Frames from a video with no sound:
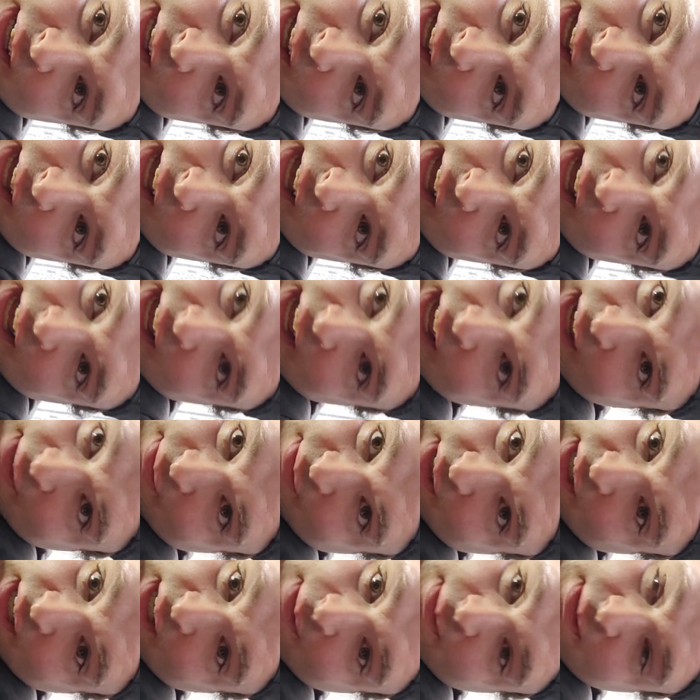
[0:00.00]

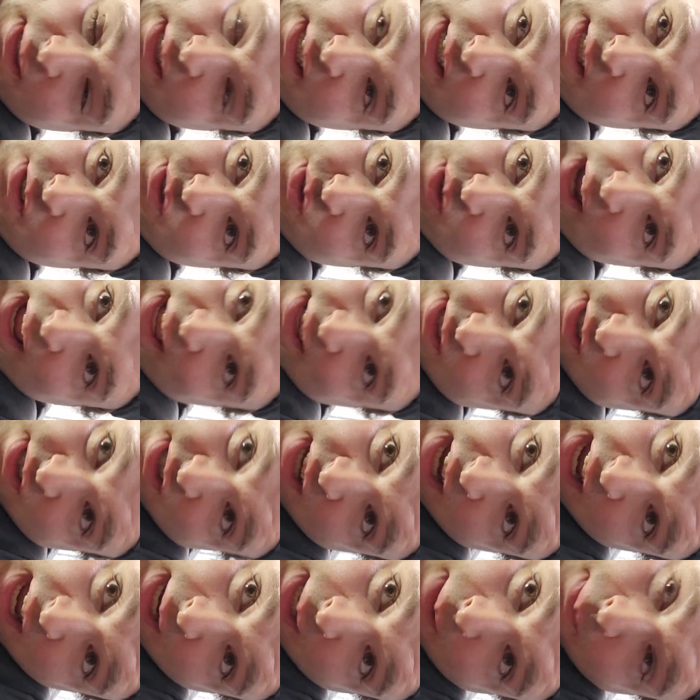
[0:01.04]
I've got the trans
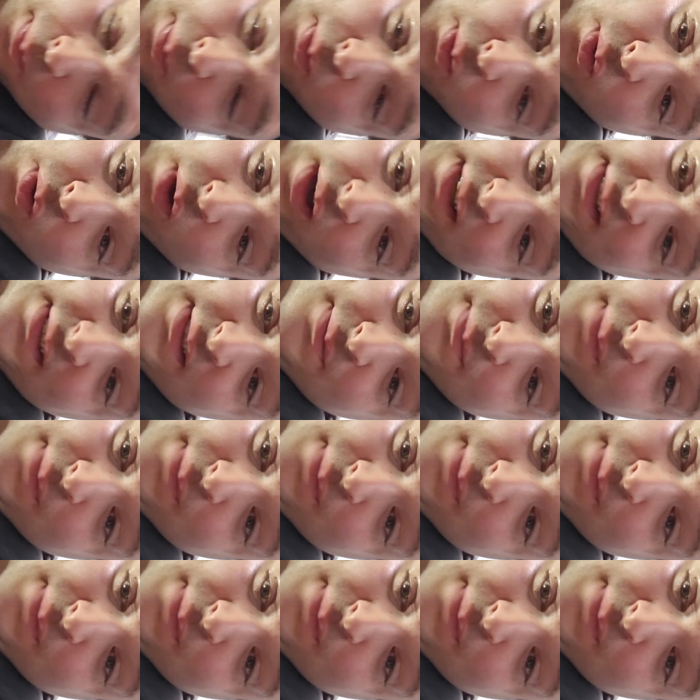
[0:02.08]
jack plus